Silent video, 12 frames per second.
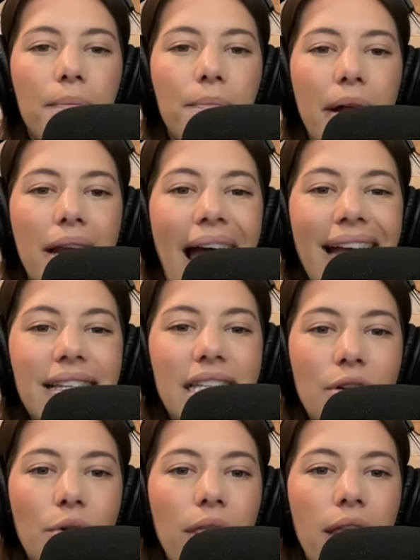But I
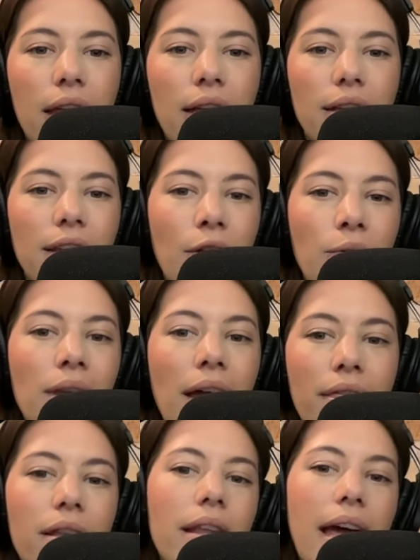still think, you know,
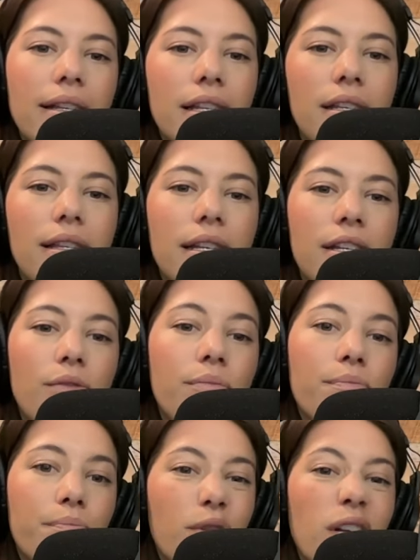nonetheless, it's
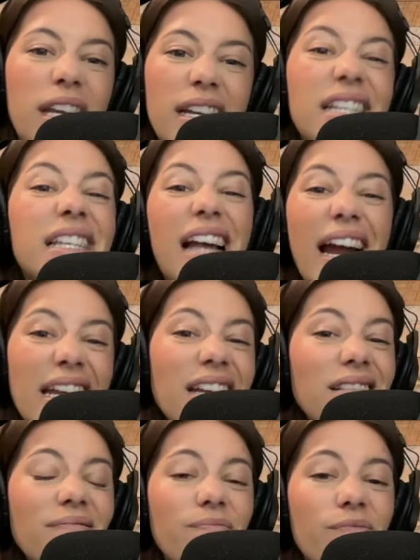pretty
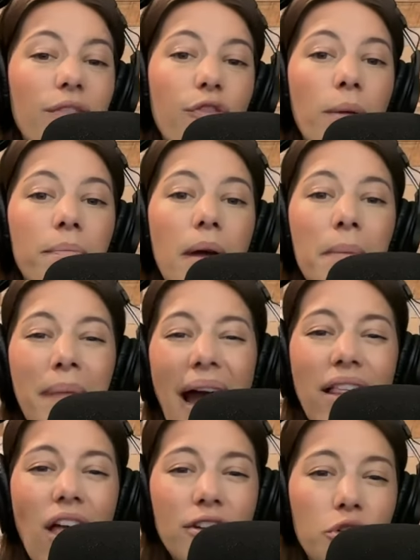exciting. From a
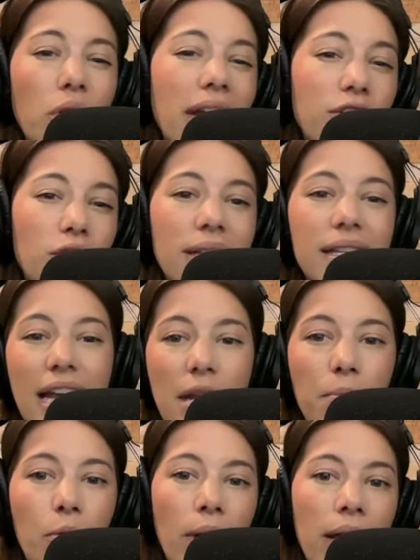biological aging
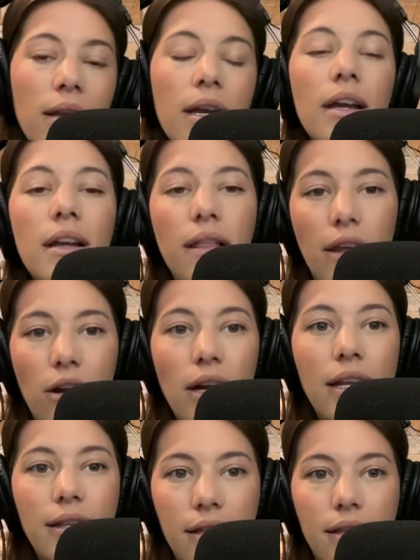standpoint, there
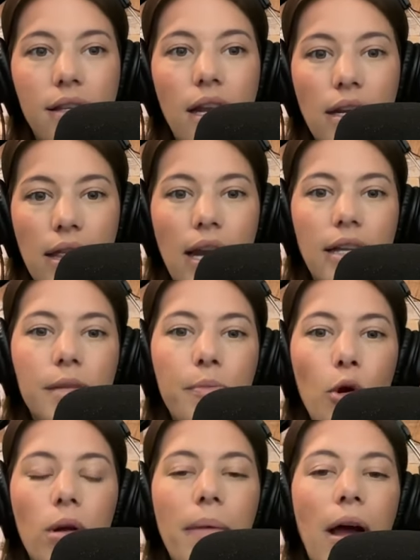is a study that I
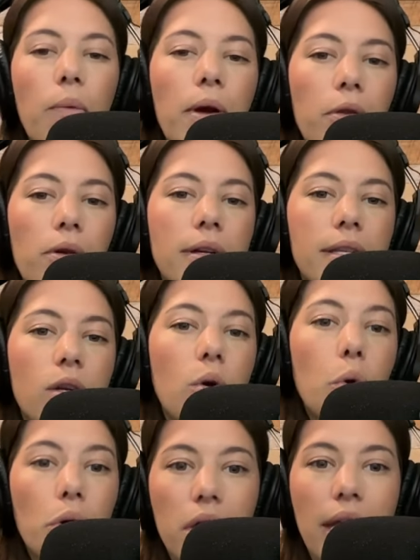spoke about where there is a
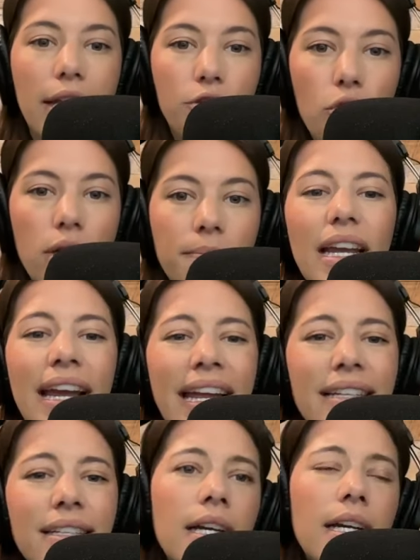correlation,
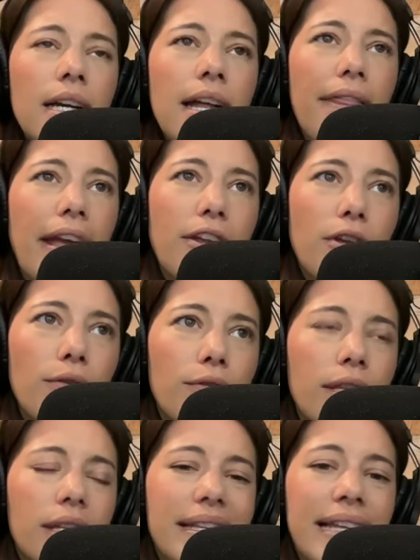and they
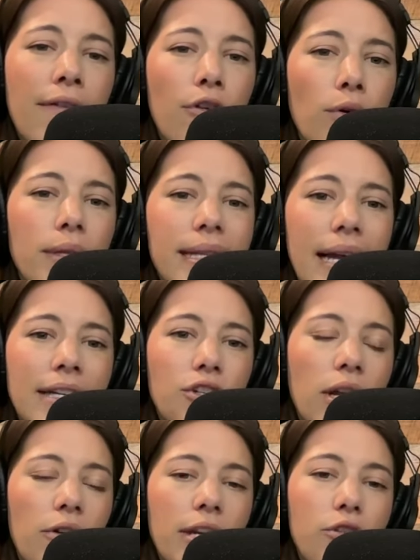used several
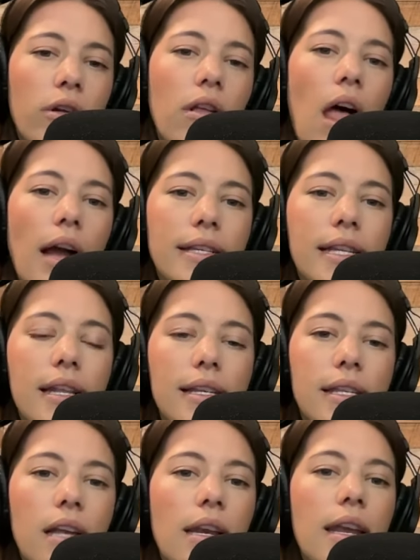second-generation clocks in
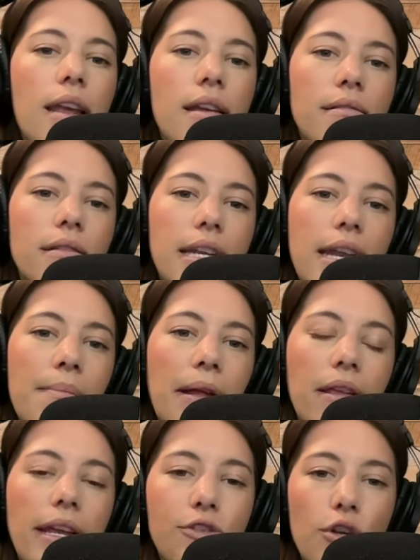this study, DNA
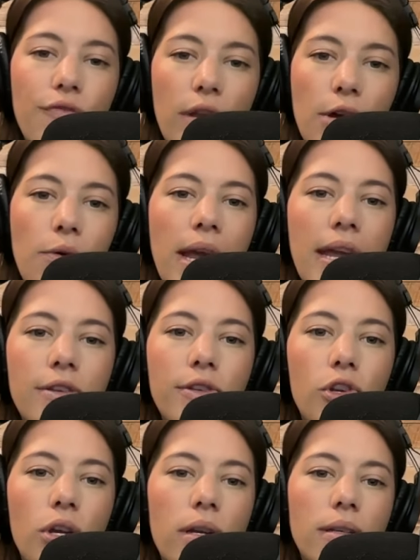methylation phenoage,